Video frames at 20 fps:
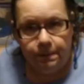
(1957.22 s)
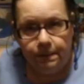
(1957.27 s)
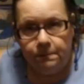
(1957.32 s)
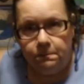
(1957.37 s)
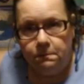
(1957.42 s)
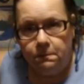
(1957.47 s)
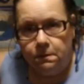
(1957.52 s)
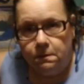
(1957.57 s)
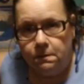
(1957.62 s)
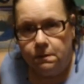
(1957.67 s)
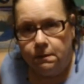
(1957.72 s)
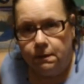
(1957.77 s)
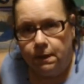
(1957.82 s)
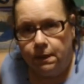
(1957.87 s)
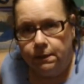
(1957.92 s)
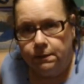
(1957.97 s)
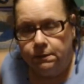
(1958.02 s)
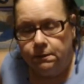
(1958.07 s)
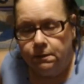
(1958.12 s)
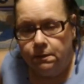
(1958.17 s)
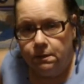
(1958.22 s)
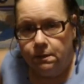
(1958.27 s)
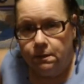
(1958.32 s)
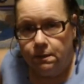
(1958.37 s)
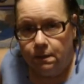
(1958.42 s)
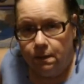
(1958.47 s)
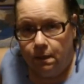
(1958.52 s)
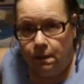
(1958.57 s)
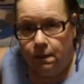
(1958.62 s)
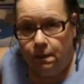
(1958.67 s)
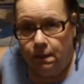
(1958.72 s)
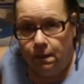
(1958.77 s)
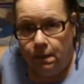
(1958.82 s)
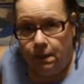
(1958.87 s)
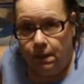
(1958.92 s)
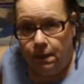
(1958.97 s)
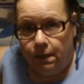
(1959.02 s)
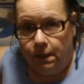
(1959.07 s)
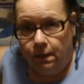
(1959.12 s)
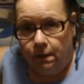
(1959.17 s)
bit more on
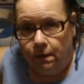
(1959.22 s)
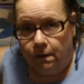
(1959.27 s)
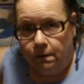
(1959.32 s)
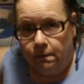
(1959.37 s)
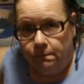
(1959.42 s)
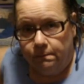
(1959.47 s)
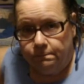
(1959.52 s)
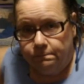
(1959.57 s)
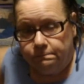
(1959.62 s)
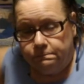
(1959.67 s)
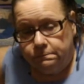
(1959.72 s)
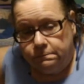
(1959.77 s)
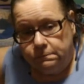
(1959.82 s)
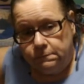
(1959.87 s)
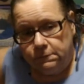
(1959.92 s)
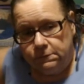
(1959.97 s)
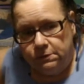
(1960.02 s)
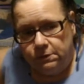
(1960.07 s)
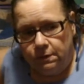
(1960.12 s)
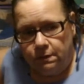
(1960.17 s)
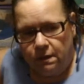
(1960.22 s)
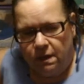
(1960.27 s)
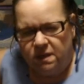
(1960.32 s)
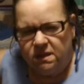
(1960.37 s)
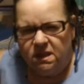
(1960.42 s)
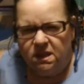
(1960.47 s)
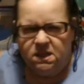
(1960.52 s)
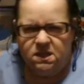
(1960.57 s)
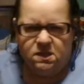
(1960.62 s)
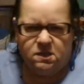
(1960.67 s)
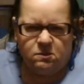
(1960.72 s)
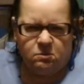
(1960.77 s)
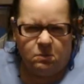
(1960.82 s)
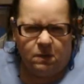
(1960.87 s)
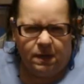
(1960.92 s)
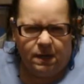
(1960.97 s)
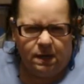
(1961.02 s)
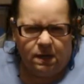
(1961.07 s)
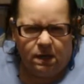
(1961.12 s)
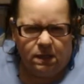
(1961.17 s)
here. Because I just
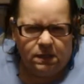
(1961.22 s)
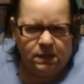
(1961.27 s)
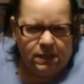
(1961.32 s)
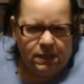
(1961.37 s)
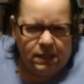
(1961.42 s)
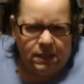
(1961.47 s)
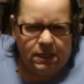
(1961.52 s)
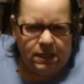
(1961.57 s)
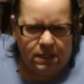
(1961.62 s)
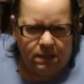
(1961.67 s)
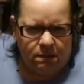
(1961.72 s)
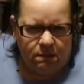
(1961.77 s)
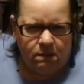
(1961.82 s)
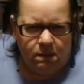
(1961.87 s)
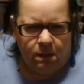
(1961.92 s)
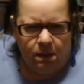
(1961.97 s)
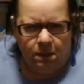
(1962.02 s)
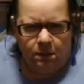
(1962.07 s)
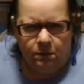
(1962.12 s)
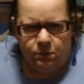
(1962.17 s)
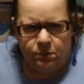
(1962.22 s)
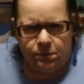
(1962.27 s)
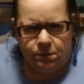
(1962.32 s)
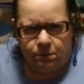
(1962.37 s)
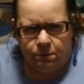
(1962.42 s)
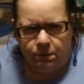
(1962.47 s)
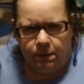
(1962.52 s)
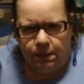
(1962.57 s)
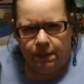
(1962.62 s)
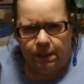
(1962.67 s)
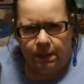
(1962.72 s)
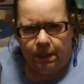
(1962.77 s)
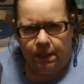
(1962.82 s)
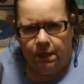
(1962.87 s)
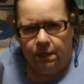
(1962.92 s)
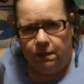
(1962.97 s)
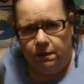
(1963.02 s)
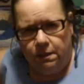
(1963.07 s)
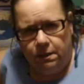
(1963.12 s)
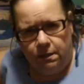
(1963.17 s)
wanted a little closer in
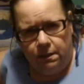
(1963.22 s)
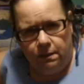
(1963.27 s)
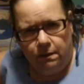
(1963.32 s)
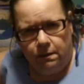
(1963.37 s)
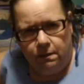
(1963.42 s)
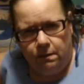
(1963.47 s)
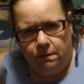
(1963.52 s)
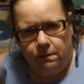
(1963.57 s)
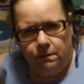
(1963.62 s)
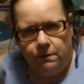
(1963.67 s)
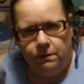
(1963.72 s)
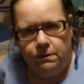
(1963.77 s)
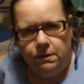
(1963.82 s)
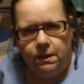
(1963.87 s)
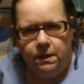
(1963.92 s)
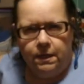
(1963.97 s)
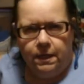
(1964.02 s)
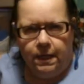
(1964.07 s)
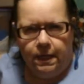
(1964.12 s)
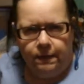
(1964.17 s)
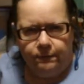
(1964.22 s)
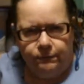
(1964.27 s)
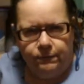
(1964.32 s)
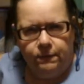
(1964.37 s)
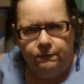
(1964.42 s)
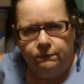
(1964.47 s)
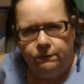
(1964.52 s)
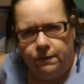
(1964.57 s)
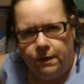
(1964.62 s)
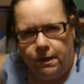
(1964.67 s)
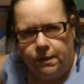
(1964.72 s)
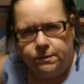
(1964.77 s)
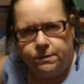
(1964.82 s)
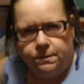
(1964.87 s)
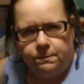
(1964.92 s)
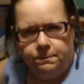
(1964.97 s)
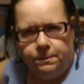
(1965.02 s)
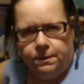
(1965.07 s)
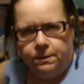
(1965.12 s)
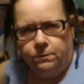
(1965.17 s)
here. You know, after you've lost
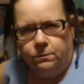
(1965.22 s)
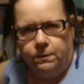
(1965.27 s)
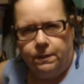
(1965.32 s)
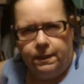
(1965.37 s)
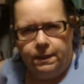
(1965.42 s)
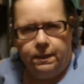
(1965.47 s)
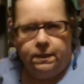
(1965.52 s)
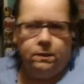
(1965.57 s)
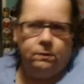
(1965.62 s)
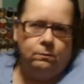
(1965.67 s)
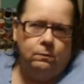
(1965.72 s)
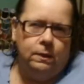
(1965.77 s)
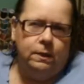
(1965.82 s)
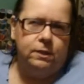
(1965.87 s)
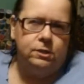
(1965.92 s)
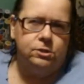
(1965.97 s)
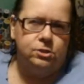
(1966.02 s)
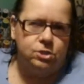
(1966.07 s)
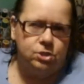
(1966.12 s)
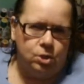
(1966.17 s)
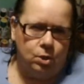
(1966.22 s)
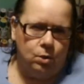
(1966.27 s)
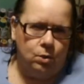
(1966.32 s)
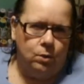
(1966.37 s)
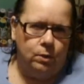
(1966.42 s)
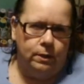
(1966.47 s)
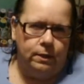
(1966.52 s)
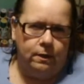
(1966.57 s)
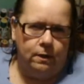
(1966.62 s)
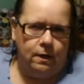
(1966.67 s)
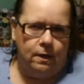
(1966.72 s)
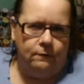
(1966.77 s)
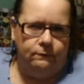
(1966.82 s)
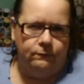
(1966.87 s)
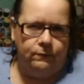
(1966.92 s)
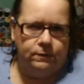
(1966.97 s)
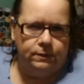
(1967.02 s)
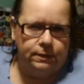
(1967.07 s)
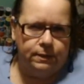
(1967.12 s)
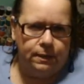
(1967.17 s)
a bit of weight, you want to show it
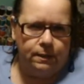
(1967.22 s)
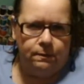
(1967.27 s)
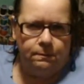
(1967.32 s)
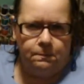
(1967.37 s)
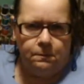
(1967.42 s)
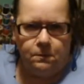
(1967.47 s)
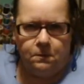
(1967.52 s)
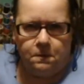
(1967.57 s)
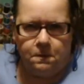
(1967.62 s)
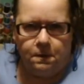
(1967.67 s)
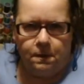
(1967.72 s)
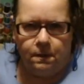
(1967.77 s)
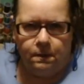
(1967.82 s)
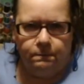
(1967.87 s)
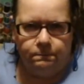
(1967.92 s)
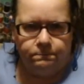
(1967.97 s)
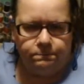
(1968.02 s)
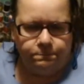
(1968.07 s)
off a little more.